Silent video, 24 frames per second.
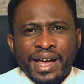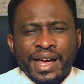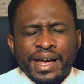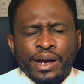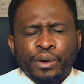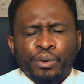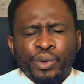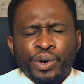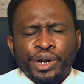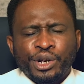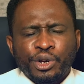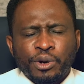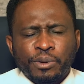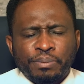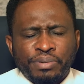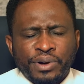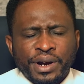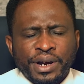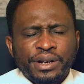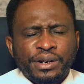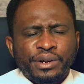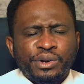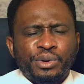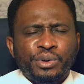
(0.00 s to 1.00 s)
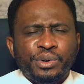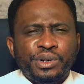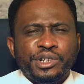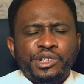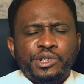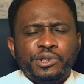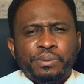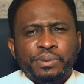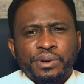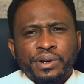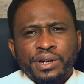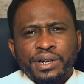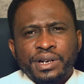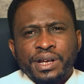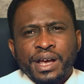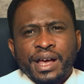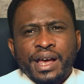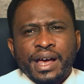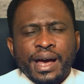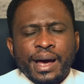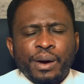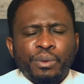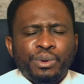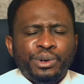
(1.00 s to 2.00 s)
And when you're praying in the Holy Spirit,
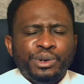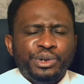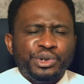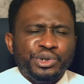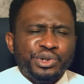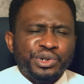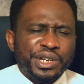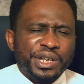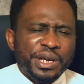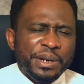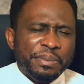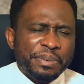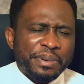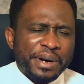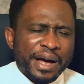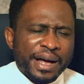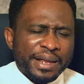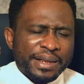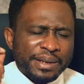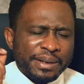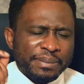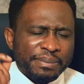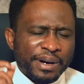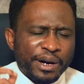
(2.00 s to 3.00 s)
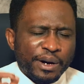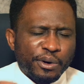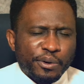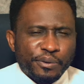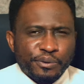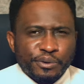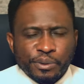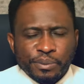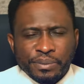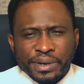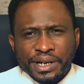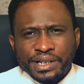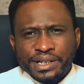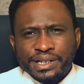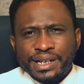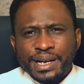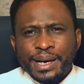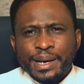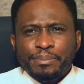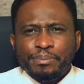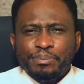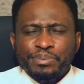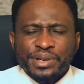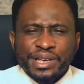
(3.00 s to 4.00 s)
I want you to keep at the back of your mind
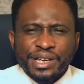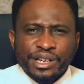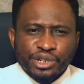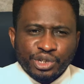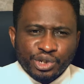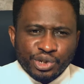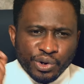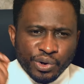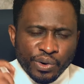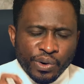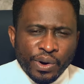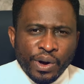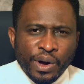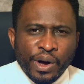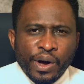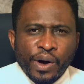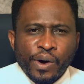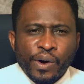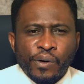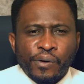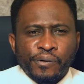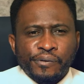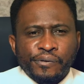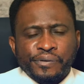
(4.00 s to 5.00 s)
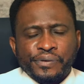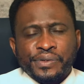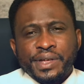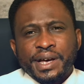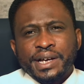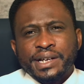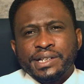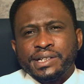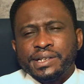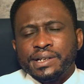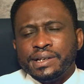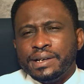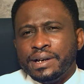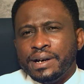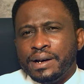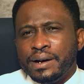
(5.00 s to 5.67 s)
a picture of that